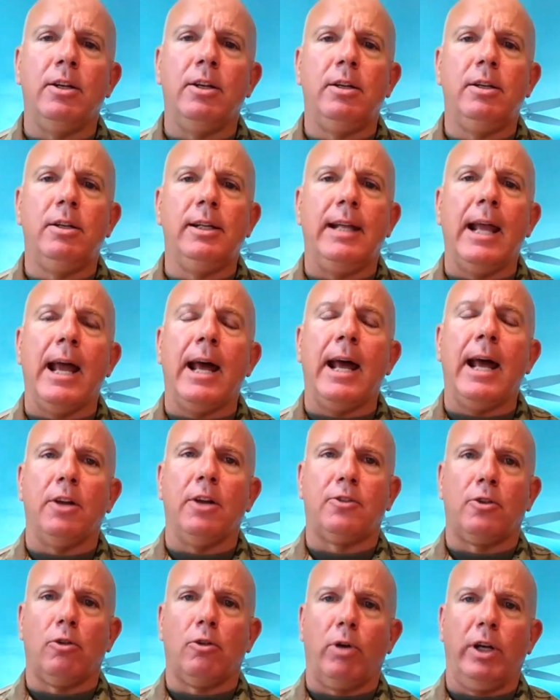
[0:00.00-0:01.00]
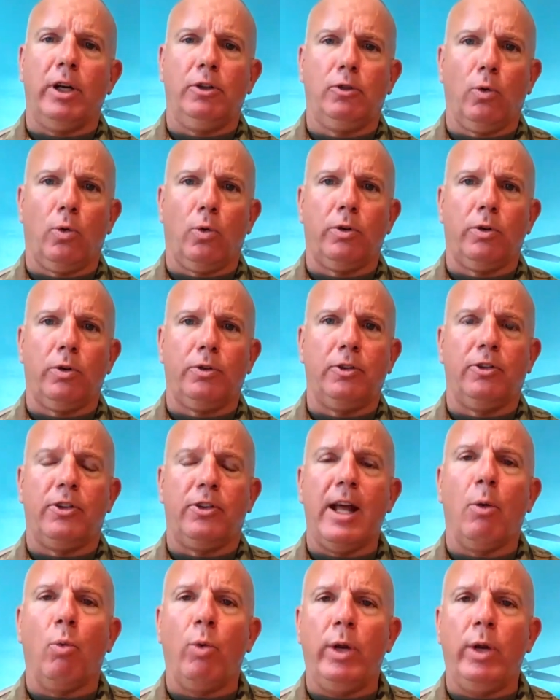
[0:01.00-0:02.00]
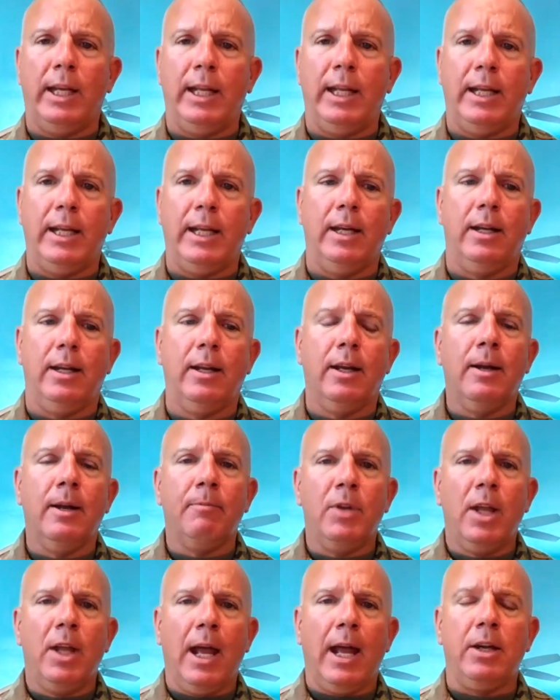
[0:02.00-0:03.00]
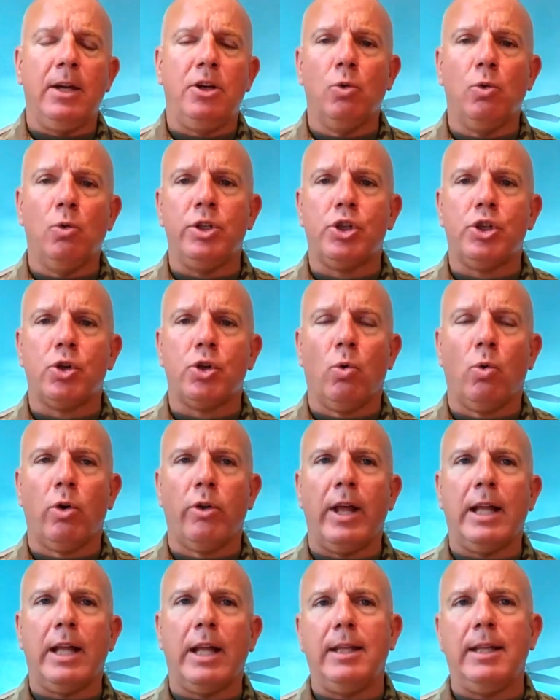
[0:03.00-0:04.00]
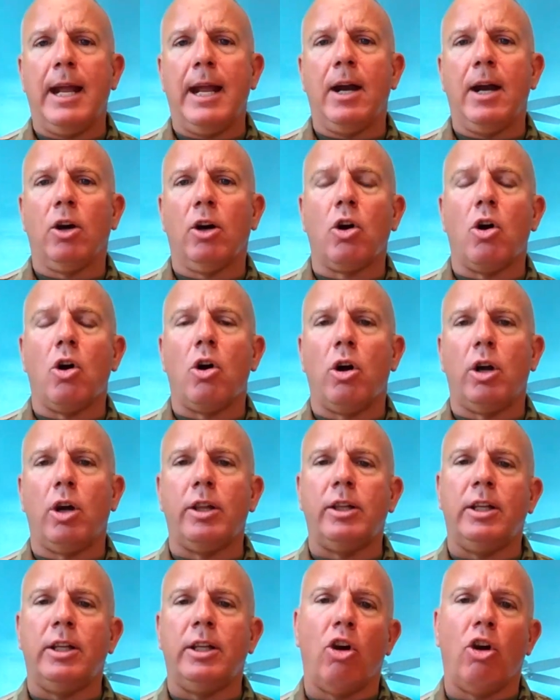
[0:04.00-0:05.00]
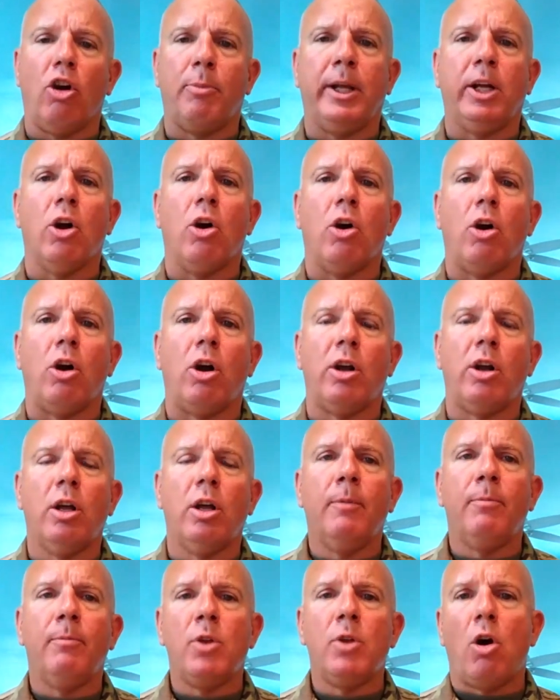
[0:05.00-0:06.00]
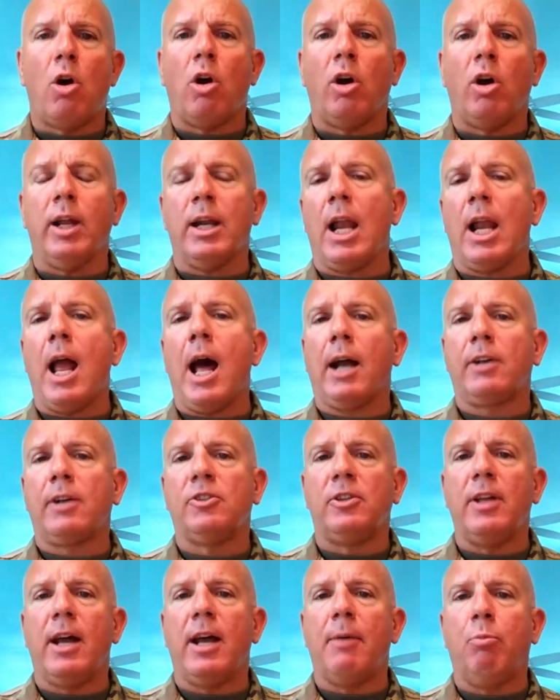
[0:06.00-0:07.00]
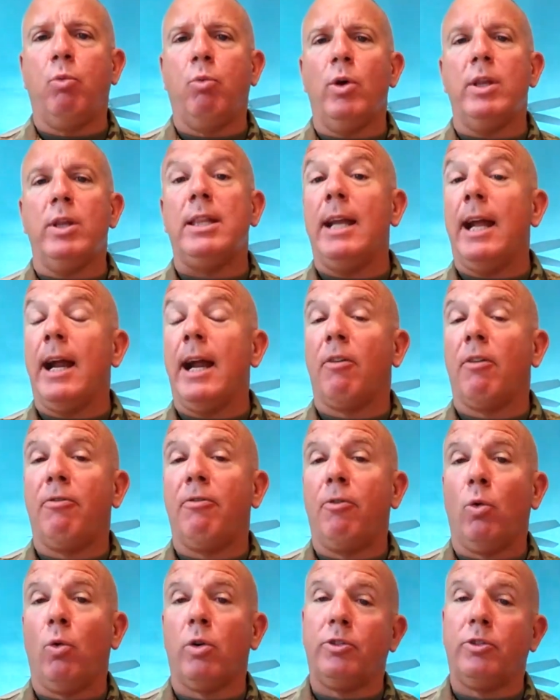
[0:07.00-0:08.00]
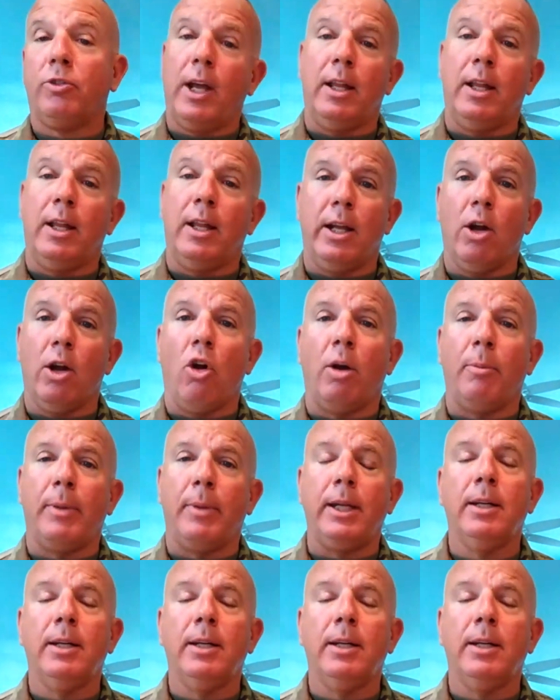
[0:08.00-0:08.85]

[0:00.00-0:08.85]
get us the resources that we need, and to ensure that the Air Guard and the Army Guard are in lockstep with the Air Force and the Army.